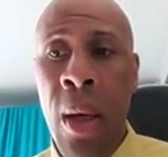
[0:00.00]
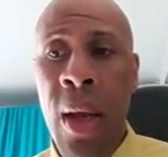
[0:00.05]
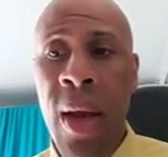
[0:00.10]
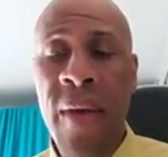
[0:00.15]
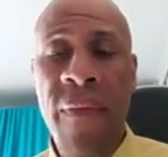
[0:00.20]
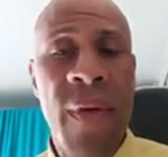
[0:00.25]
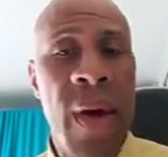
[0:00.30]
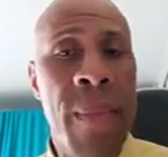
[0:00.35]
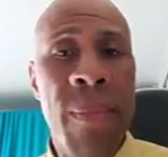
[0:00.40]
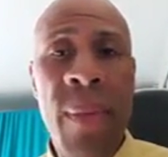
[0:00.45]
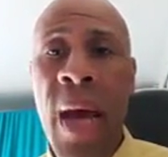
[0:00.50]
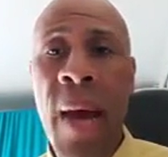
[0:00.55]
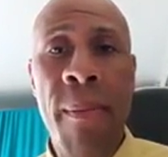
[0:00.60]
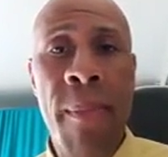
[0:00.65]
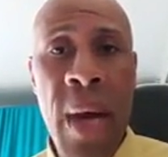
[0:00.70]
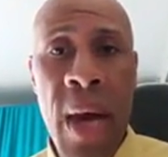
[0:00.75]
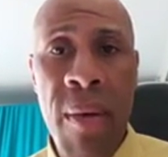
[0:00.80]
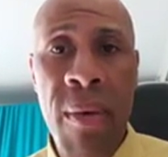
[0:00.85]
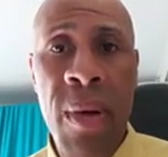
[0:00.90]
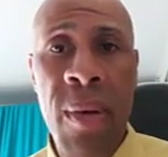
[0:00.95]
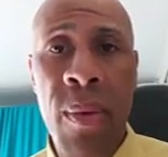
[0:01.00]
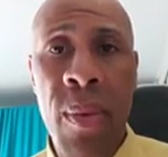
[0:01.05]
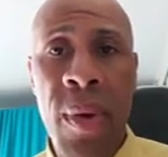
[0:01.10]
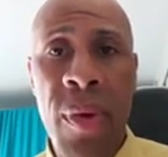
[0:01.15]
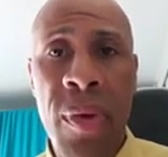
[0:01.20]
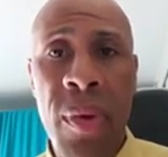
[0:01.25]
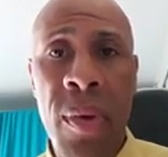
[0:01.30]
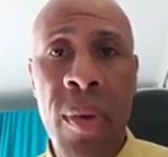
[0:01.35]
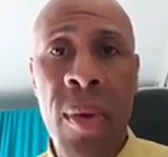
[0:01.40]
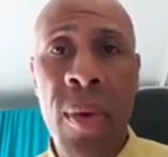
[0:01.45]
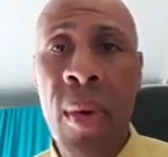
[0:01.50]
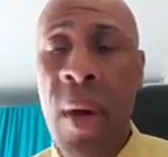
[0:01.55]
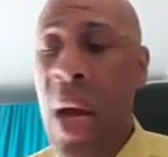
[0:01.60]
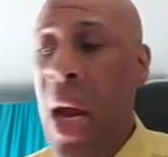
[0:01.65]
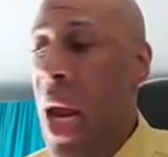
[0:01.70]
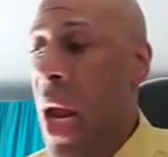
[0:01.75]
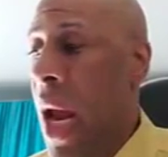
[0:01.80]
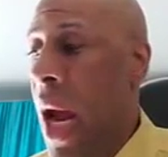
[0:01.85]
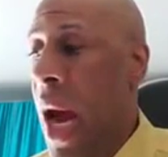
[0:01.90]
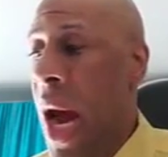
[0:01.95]
If I'm not married with you,
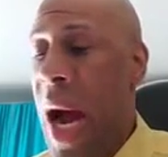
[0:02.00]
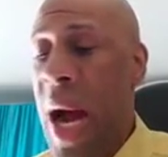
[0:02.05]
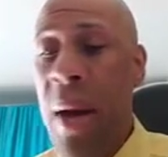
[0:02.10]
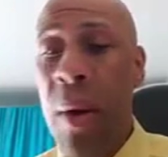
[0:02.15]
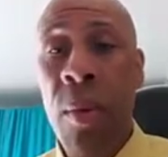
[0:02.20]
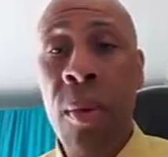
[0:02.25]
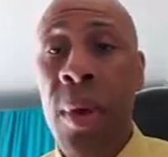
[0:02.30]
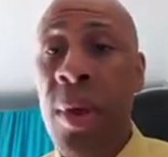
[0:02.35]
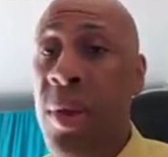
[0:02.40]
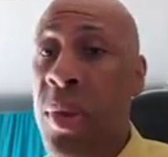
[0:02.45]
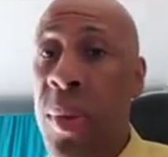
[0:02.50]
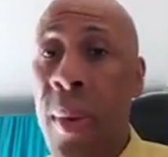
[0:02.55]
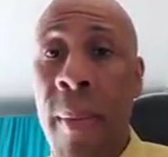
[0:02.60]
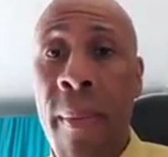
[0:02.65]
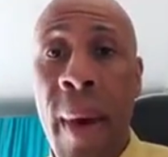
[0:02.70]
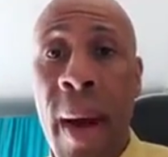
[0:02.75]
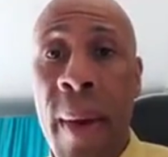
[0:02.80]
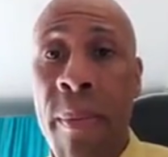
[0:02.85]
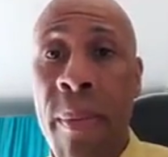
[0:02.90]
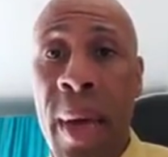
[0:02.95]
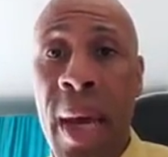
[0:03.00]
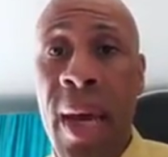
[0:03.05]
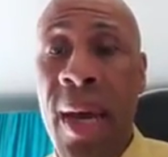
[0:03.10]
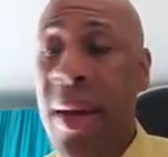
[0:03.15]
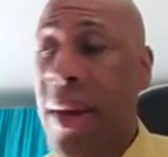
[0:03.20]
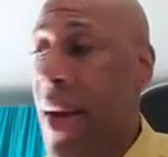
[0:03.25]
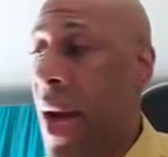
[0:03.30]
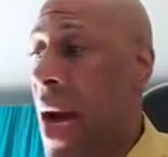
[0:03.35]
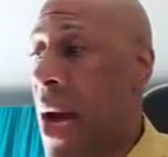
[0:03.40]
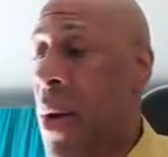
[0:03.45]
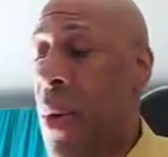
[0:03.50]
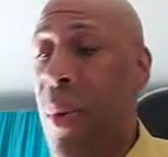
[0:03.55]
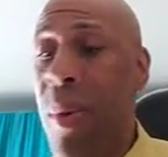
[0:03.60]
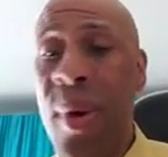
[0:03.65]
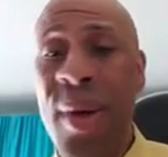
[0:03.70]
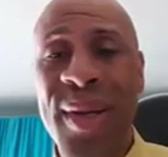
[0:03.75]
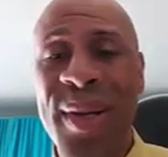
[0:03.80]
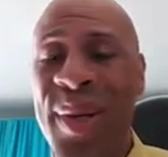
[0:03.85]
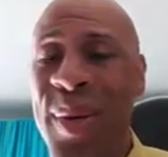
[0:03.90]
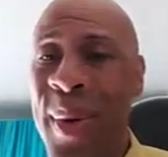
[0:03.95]
I don't want you in my bed. I don't
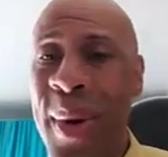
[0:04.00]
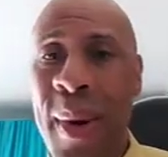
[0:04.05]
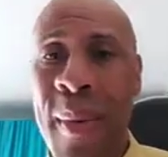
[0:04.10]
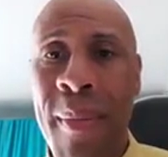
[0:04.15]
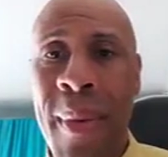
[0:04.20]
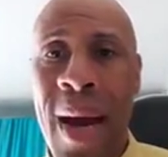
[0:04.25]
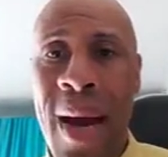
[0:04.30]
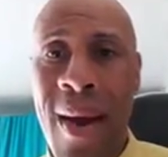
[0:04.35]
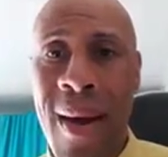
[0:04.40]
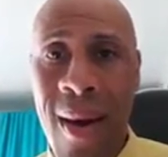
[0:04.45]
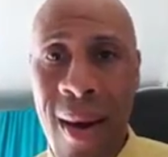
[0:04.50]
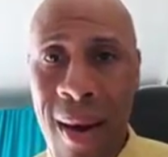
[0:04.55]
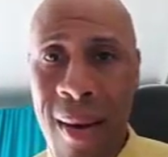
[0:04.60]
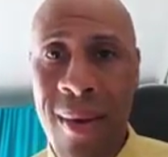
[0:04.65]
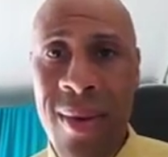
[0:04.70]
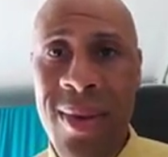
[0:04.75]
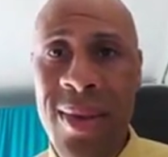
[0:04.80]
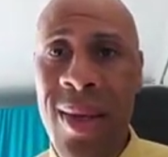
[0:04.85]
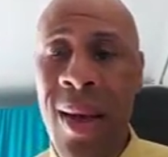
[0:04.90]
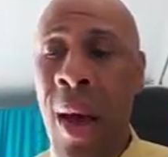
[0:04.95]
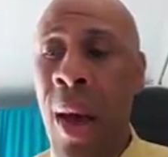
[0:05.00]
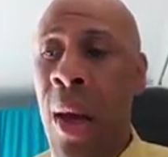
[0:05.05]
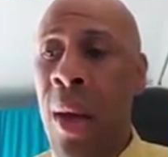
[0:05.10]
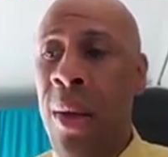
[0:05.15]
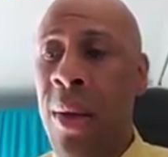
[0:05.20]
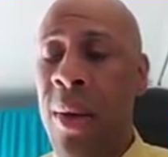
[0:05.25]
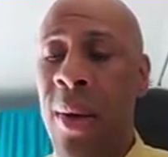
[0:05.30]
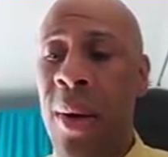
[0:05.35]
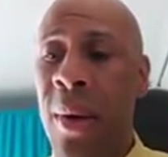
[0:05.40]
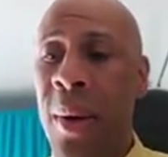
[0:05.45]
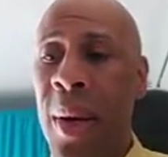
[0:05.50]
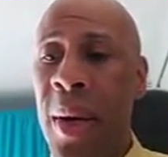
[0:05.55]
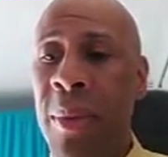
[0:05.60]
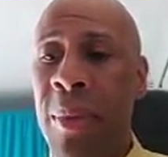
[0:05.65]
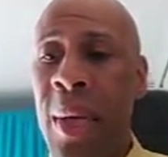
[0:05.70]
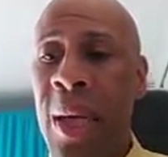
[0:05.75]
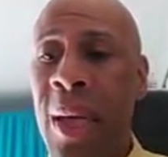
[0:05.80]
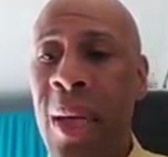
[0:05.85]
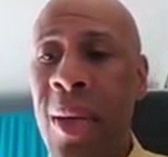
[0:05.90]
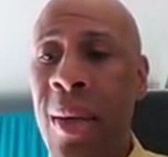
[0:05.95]
want you in my house. You know what I
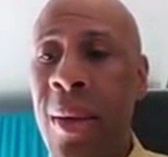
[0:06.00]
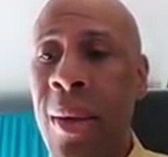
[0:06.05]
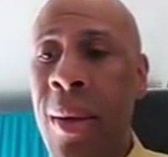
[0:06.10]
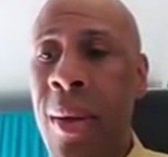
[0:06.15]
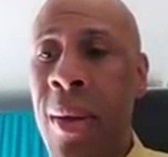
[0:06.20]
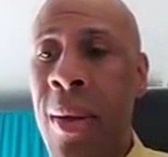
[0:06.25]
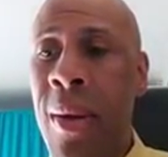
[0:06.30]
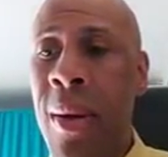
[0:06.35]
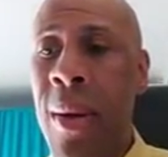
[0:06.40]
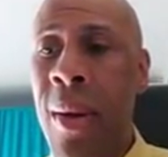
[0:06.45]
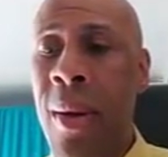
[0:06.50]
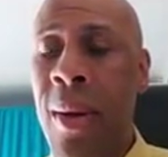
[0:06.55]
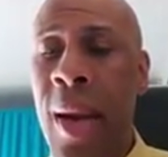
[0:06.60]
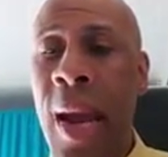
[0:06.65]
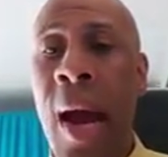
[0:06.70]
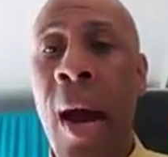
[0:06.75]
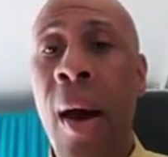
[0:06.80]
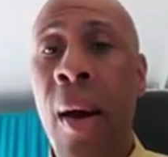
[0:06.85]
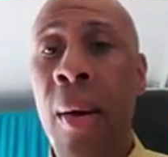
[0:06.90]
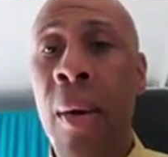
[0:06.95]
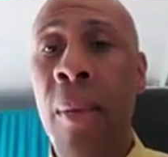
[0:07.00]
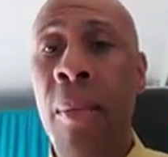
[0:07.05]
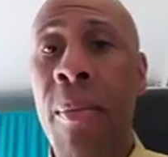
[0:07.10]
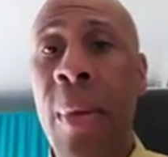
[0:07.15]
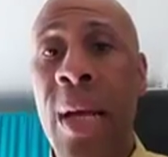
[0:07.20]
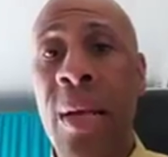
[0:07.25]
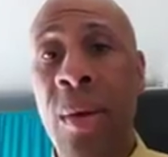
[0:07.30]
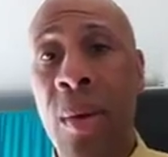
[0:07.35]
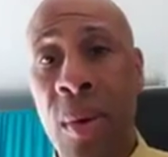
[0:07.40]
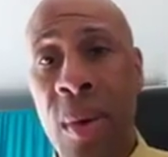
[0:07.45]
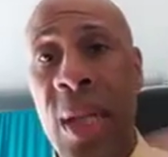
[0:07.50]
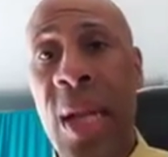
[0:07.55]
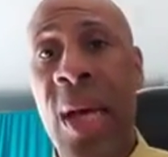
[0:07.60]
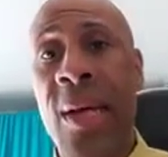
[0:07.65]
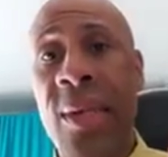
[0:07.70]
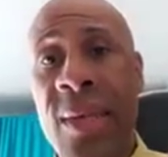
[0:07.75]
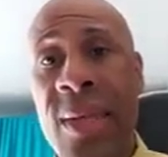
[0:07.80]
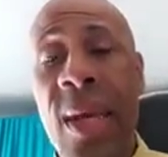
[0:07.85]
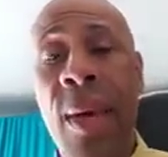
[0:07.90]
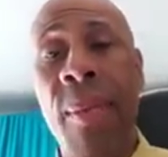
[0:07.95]
mean? Now, my door, like
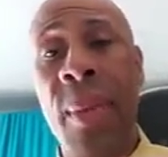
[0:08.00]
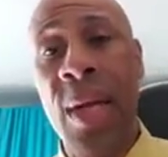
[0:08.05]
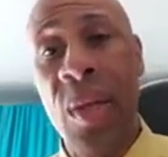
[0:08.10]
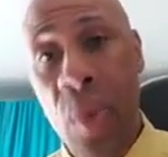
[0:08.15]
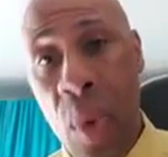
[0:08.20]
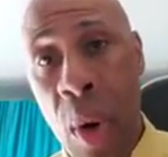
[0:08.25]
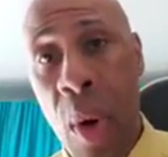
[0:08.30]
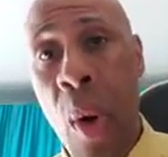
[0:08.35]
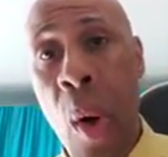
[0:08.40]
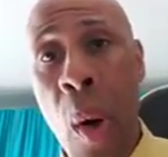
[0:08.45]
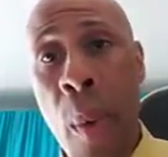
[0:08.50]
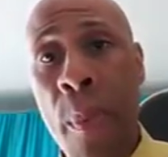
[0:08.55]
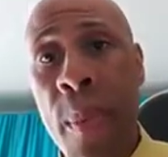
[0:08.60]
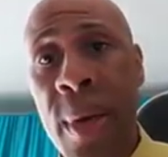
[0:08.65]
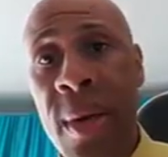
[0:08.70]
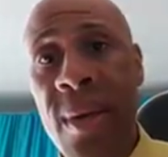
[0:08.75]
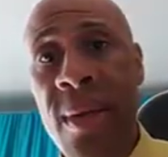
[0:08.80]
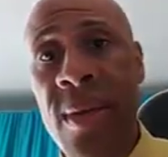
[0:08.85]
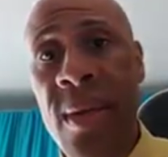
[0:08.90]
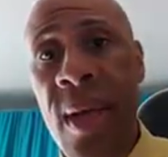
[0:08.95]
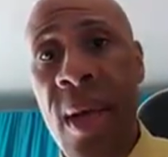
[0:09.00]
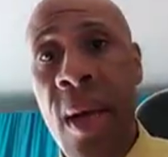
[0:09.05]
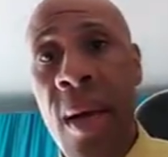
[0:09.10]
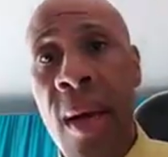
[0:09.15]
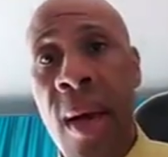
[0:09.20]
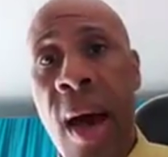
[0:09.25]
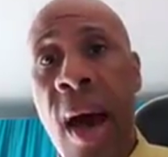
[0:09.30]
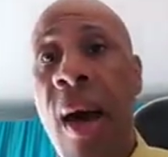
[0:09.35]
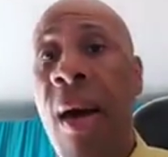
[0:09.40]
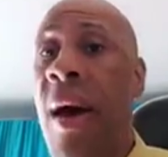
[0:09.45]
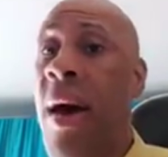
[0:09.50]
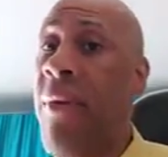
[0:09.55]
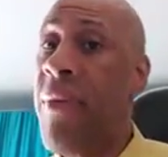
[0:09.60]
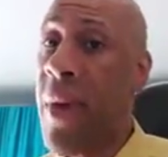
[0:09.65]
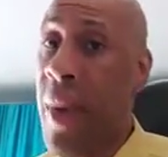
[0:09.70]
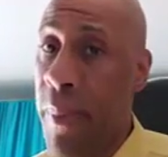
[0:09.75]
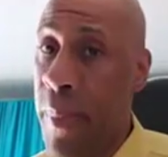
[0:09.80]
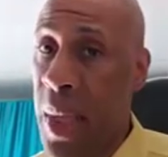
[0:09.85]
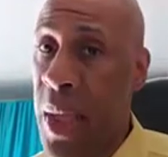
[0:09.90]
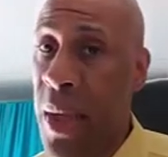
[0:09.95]
I said, my door opens. I'll have
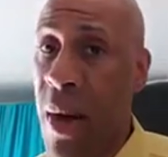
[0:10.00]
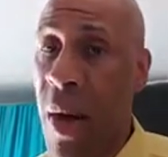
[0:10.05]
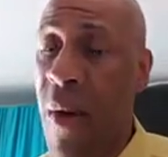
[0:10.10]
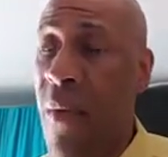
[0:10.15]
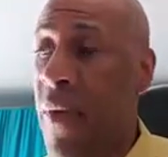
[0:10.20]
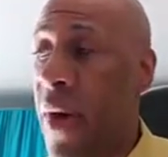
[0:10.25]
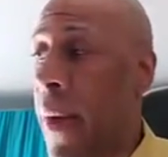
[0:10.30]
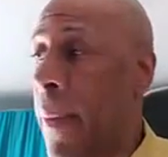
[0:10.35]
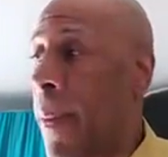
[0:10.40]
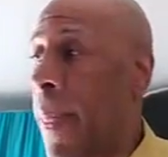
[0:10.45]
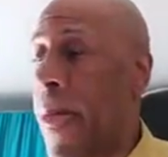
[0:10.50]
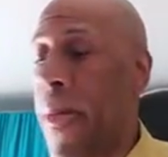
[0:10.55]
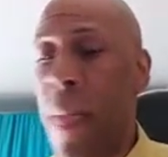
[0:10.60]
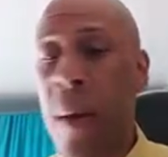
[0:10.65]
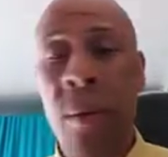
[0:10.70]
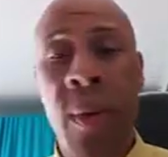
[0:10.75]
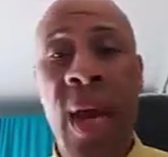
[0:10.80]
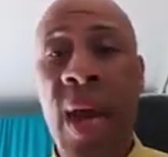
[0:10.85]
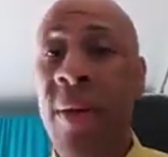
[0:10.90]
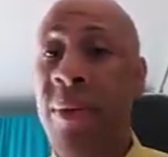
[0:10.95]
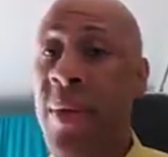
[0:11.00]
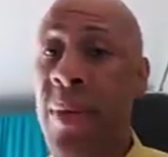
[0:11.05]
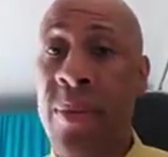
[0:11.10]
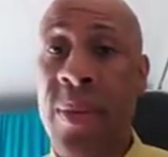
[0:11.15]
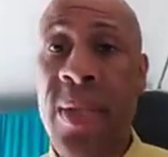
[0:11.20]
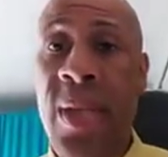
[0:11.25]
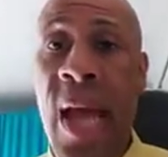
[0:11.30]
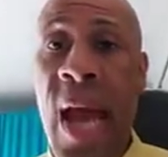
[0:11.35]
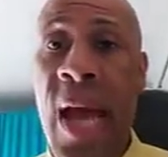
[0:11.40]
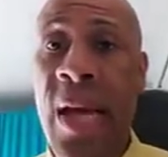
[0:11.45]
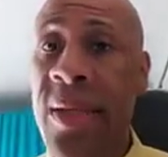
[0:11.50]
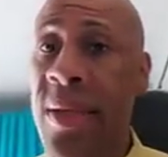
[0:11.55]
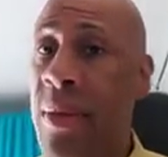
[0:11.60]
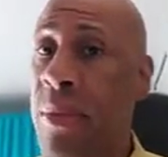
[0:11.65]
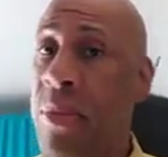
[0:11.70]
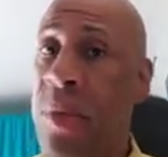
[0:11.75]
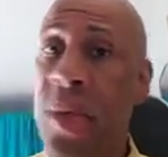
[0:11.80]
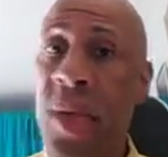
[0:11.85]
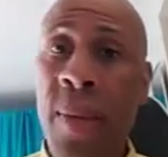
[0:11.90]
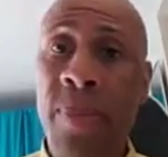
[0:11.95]
company over. We have some snacks,
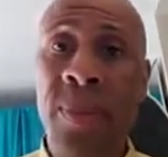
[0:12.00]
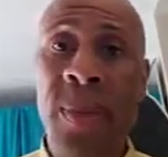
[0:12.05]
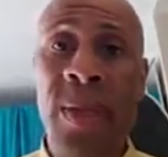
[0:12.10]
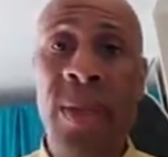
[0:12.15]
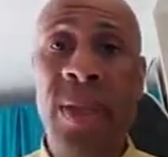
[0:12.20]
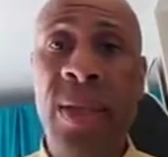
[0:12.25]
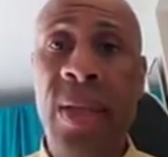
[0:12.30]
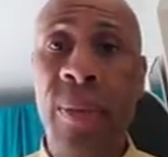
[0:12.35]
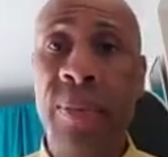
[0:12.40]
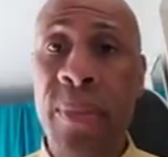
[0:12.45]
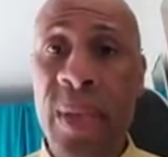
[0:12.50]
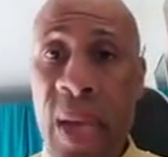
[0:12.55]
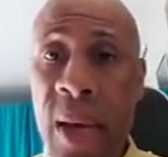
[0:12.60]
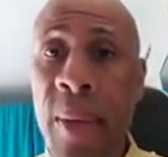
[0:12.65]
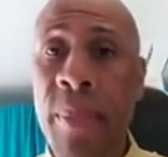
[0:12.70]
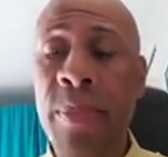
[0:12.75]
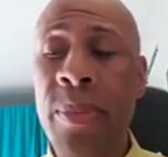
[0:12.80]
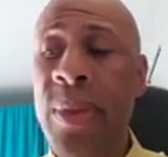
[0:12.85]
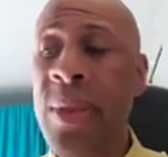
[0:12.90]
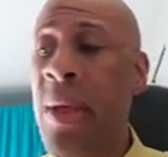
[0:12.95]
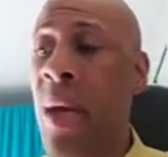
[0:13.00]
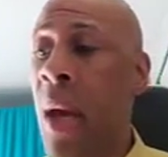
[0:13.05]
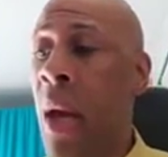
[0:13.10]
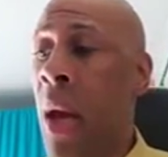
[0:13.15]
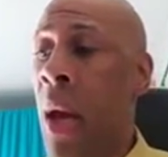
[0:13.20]
some chips, and some dips.